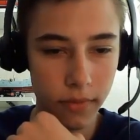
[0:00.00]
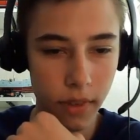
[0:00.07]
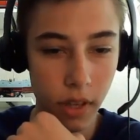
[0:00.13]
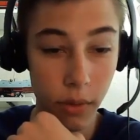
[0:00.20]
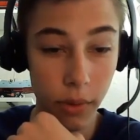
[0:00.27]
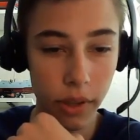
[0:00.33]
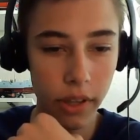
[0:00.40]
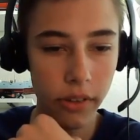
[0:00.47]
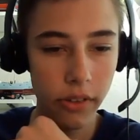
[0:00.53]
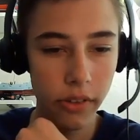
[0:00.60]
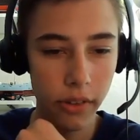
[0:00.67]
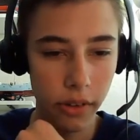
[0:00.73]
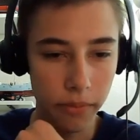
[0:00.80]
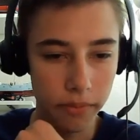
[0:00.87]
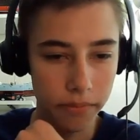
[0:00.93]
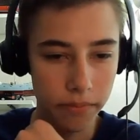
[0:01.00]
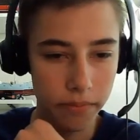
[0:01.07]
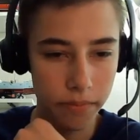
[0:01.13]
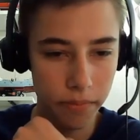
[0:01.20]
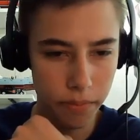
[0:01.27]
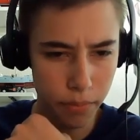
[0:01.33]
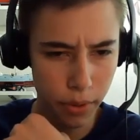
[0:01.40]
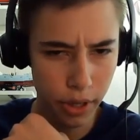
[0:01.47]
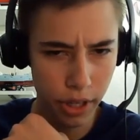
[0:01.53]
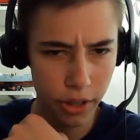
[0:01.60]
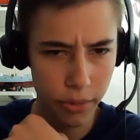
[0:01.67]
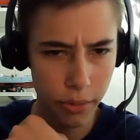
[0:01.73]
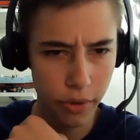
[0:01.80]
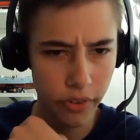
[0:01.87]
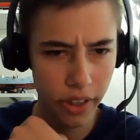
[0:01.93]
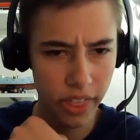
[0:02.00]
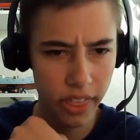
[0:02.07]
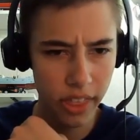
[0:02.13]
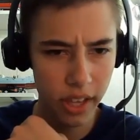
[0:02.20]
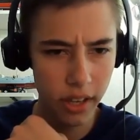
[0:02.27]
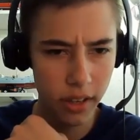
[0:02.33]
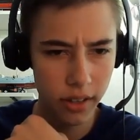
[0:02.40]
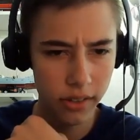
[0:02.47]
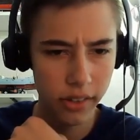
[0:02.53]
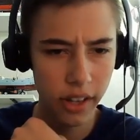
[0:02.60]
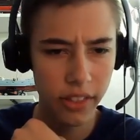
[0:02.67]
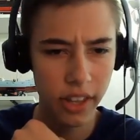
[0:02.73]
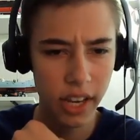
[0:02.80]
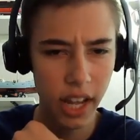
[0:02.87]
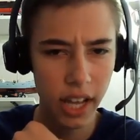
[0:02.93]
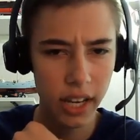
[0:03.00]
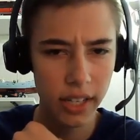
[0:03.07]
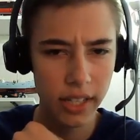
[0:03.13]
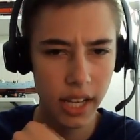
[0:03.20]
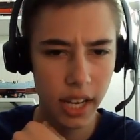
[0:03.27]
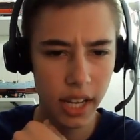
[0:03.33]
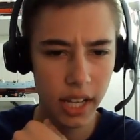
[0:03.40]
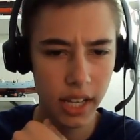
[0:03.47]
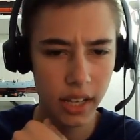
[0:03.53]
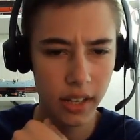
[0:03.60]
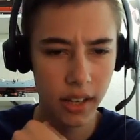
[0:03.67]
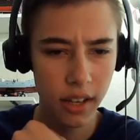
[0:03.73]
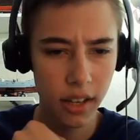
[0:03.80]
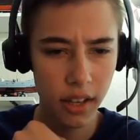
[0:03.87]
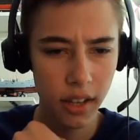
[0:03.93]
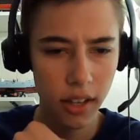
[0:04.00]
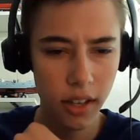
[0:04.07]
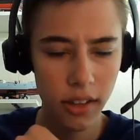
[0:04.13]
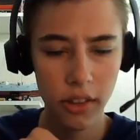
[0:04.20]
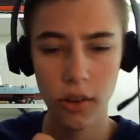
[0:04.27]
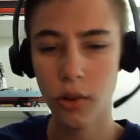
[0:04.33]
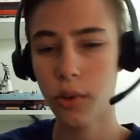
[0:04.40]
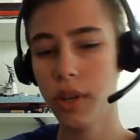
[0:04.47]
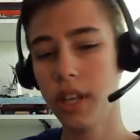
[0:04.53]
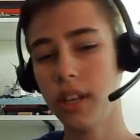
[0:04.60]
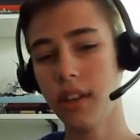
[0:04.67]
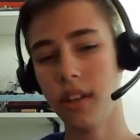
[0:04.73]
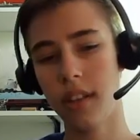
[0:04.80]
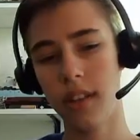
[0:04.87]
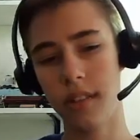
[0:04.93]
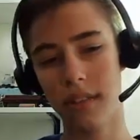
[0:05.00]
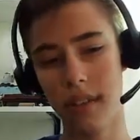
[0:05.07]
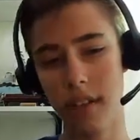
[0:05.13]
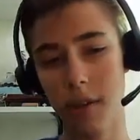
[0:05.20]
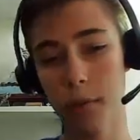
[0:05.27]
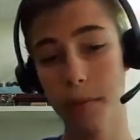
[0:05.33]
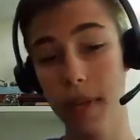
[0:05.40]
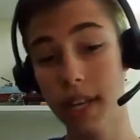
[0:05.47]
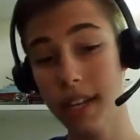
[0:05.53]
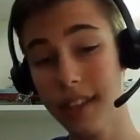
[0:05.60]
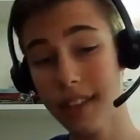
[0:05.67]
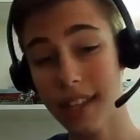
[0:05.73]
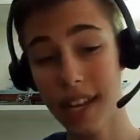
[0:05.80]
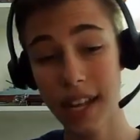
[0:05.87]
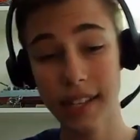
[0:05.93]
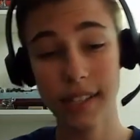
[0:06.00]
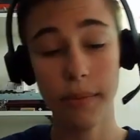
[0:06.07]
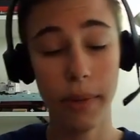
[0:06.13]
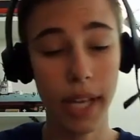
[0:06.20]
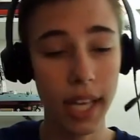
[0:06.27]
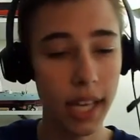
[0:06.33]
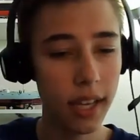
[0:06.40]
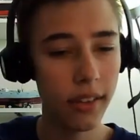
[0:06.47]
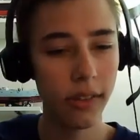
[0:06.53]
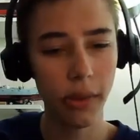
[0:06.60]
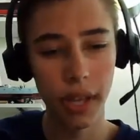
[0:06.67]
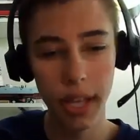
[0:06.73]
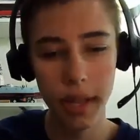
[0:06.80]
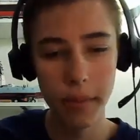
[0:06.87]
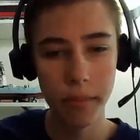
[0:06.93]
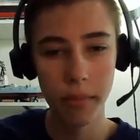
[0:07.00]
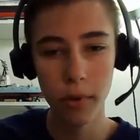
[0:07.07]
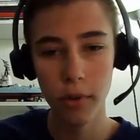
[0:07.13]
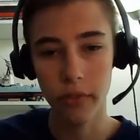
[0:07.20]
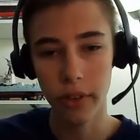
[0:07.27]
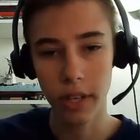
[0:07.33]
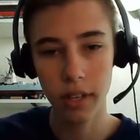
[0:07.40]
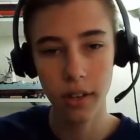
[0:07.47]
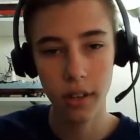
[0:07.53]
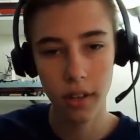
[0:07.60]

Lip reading: Well, this is a pretty good move, I think. He's got the knight attacking. The queen is here pinning the knight to my king, so I can't move it.